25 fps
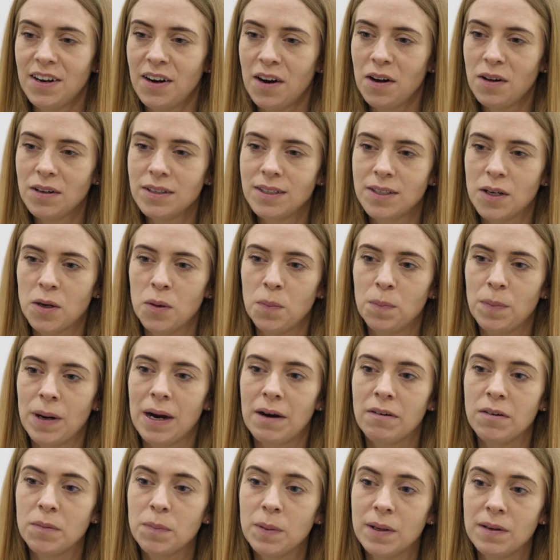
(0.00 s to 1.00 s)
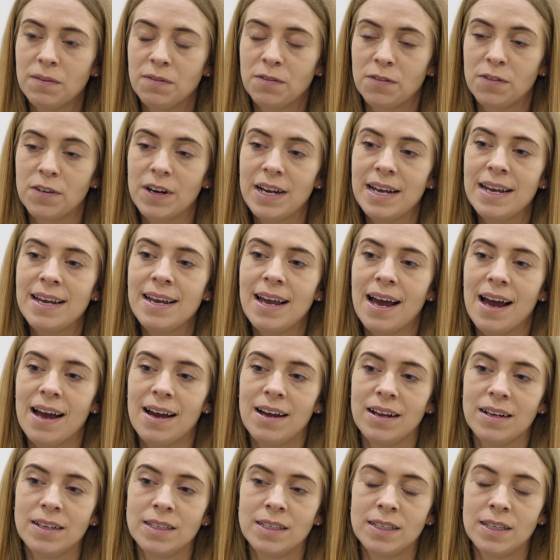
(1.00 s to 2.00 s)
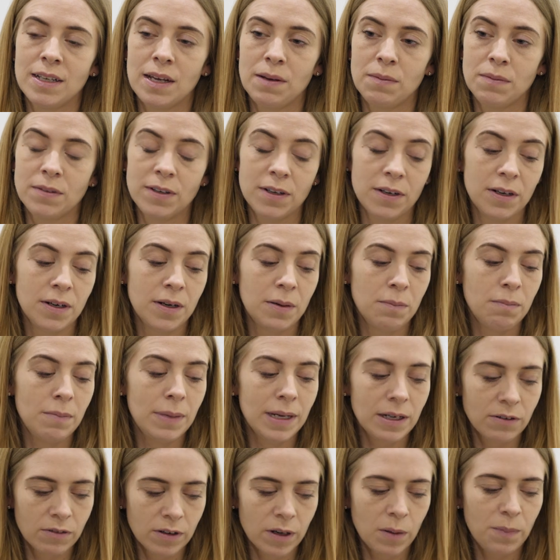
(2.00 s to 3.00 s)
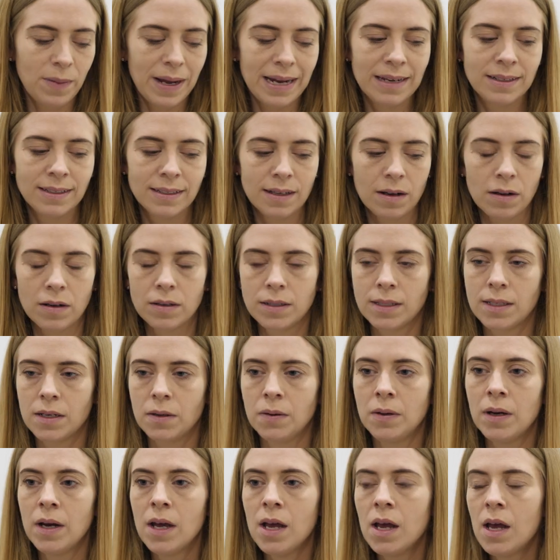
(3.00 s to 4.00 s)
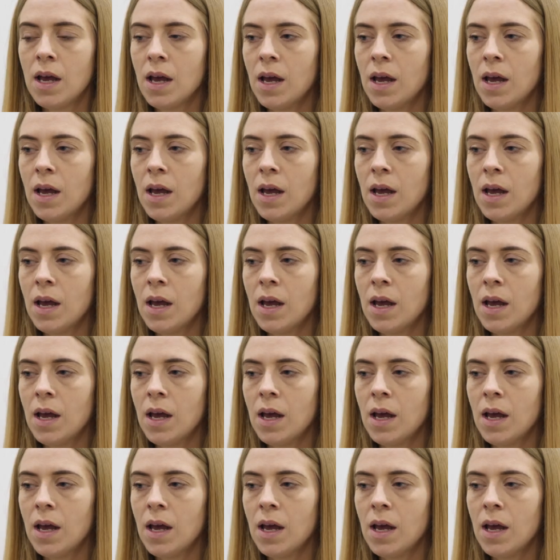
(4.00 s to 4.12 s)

They're also paraben free and they're mineral based also.